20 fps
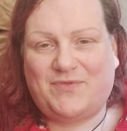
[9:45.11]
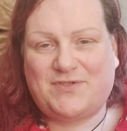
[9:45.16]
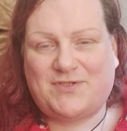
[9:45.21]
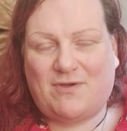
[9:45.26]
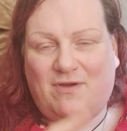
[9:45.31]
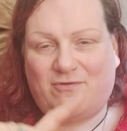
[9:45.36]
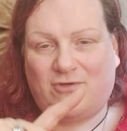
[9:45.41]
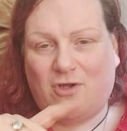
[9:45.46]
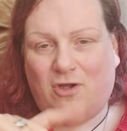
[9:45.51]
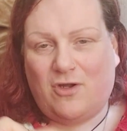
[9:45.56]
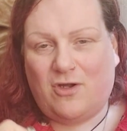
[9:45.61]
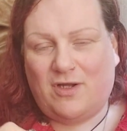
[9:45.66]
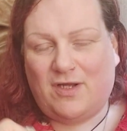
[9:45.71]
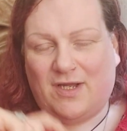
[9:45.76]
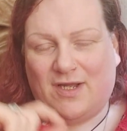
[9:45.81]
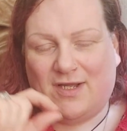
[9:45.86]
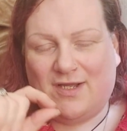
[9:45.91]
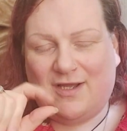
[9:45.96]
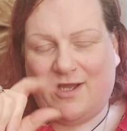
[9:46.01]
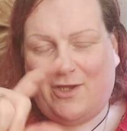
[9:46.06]
So I've got
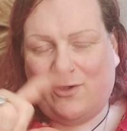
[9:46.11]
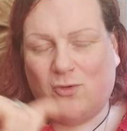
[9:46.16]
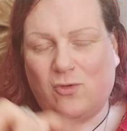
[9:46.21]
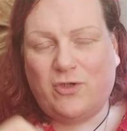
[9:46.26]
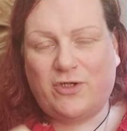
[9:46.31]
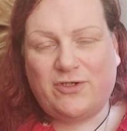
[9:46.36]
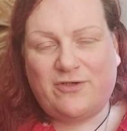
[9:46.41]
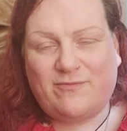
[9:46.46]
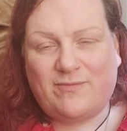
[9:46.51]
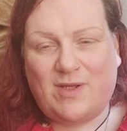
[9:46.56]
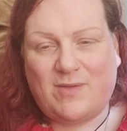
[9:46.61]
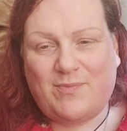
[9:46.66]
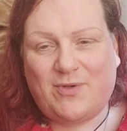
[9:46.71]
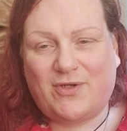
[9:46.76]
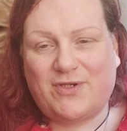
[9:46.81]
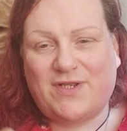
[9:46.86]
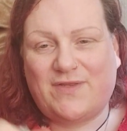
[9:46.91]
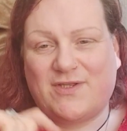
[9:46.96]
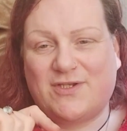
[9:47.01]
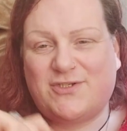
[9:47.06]
an organ of my
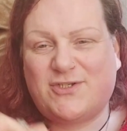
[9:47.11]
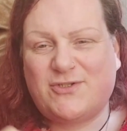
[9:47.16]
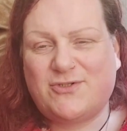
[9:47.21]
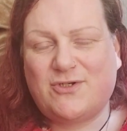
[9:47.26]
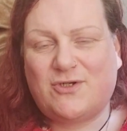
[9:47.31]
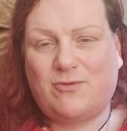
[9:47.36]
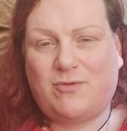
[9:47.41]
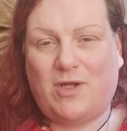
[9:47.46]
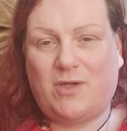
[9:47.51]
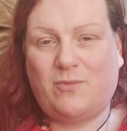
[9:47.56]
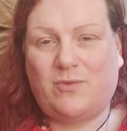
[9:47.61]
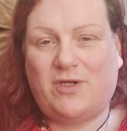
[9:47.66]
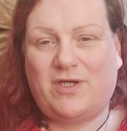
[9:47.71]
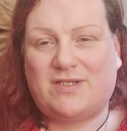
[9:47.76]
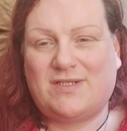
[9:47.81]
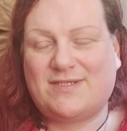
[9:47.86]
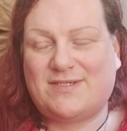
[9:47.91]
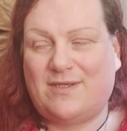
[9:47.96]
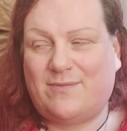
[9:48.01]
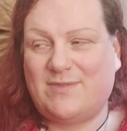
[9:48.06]
body that doesn't quite
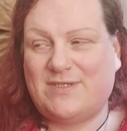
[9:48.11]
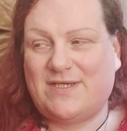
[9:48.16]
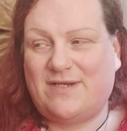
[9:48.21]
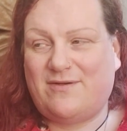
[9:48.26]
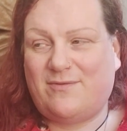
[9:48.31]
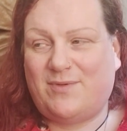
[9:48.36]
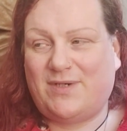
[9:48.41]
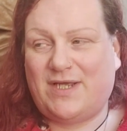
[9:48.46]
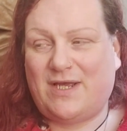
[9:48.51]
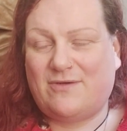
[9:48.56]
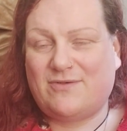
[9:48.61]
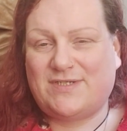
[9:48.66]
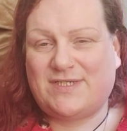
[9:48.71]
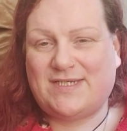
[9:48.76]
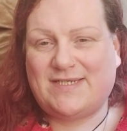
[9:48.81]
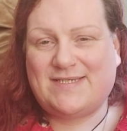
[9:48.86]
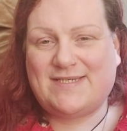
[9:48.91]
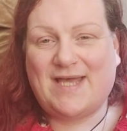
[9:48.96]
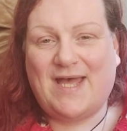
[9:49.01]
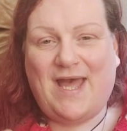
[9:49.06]
work the same as anybody
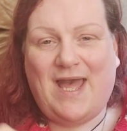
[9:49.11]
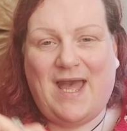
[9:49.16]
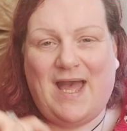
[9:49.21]
else's,